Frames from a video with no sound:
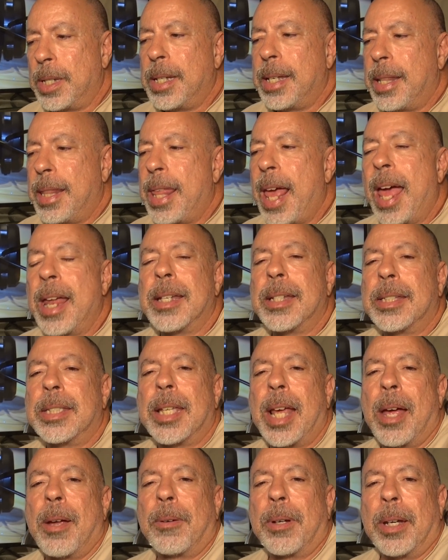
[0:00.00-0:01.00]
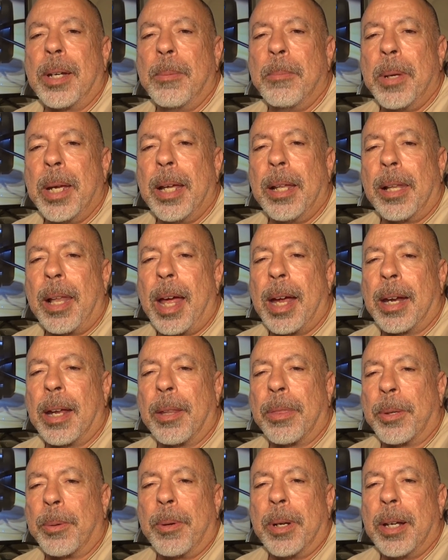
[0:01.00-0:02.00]
then sounded to me like
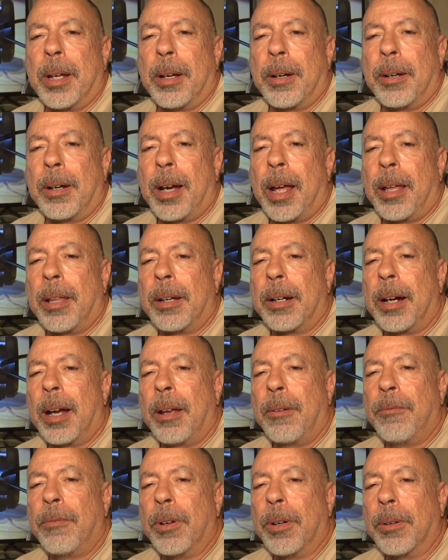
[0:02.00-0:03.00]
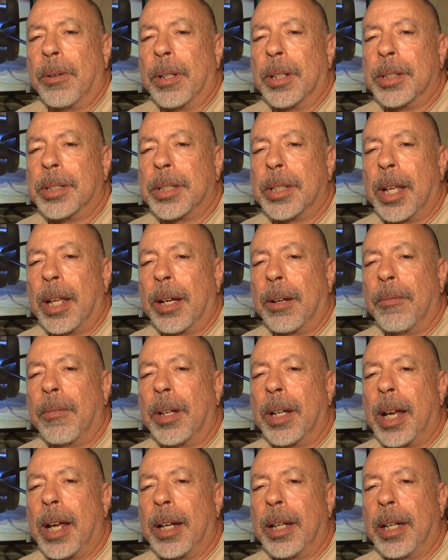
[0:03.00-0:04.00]
a $300 headphone instead of
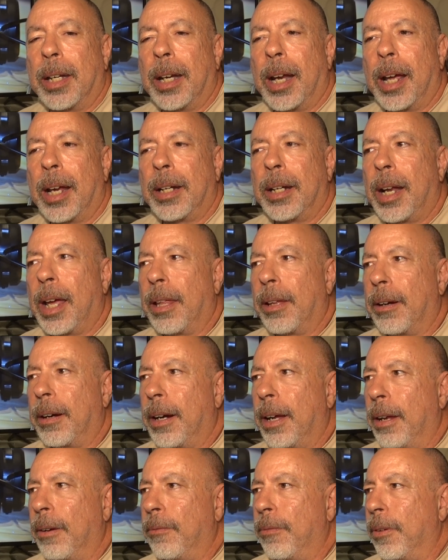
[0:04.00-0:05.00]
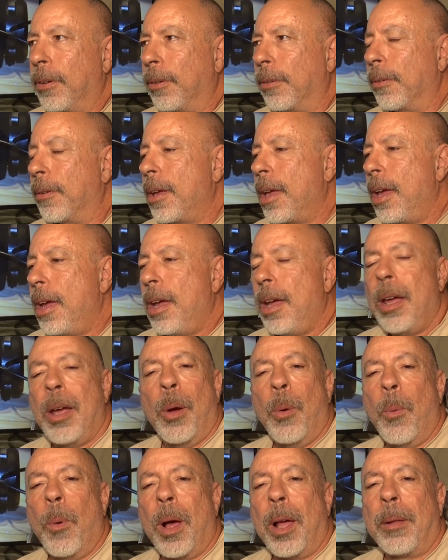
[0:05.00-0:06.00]
a $99 headphone.
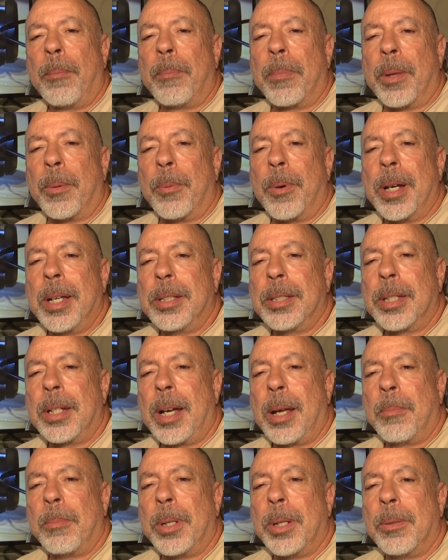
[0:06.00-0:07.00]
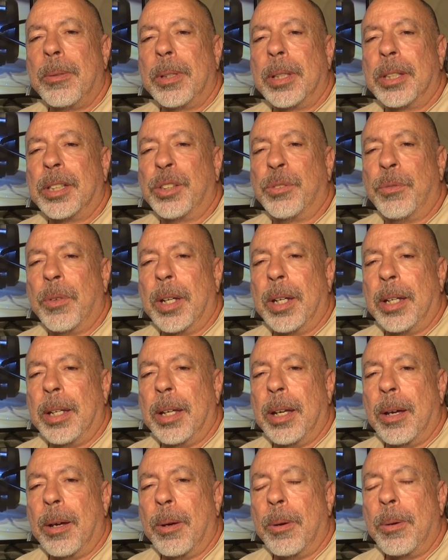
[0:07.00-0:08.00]
Well, the reason I'm doing this
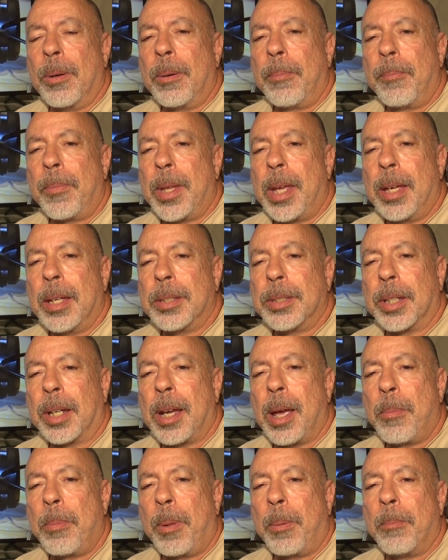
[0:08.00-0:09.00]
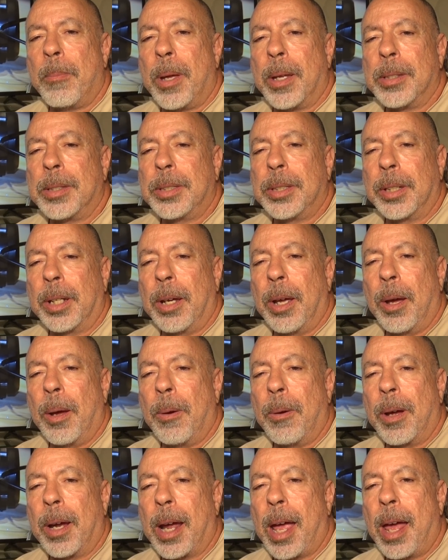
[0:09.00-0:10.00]
video is a couple months
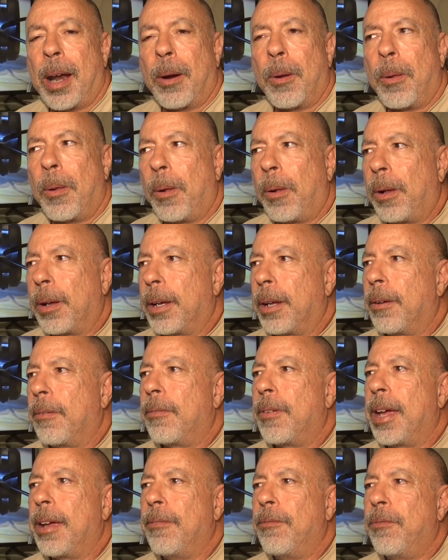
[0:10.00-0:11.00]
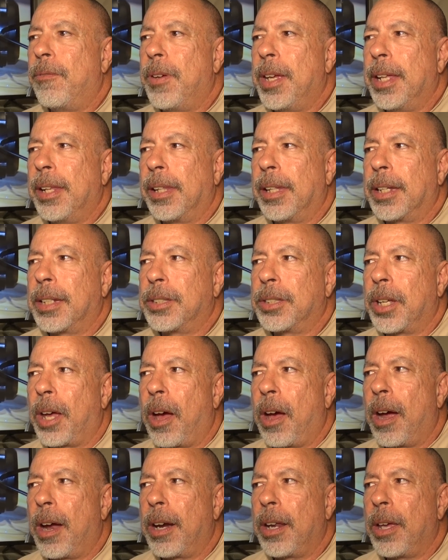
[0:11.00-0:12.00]
ago I got a hold of a
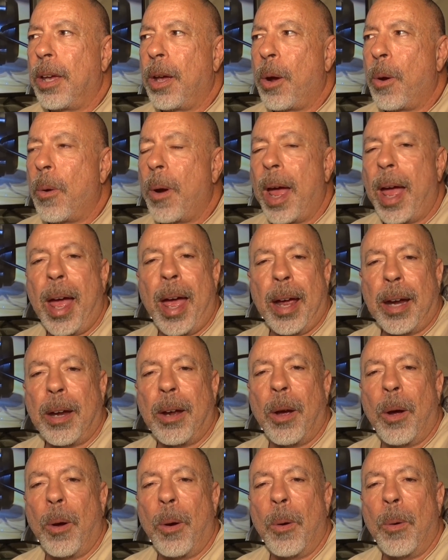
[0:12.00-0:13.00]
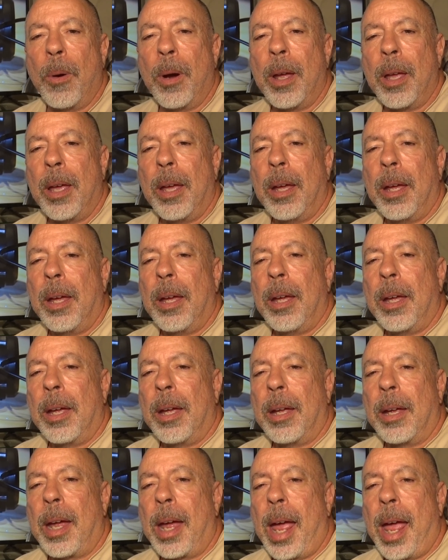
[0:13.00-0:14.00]
Felix Audio Echo
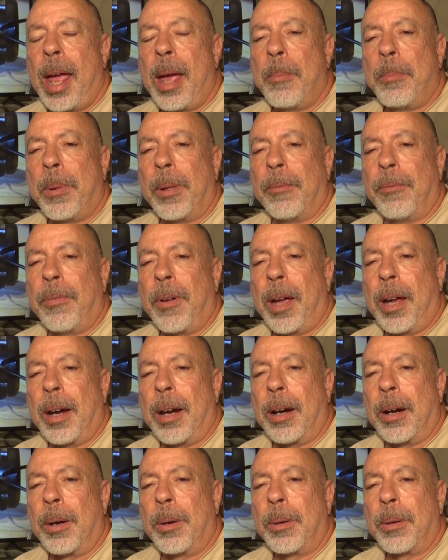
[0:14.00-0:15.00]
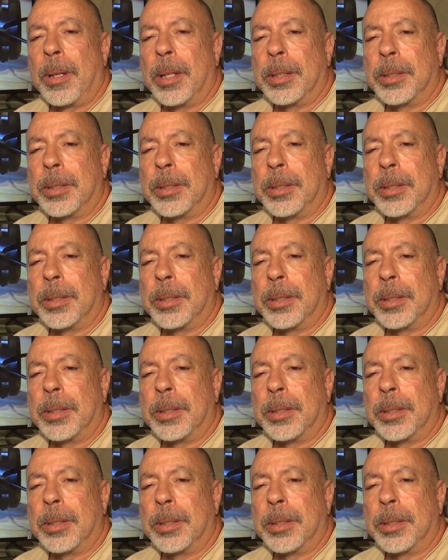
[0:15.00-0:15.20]
amplifier,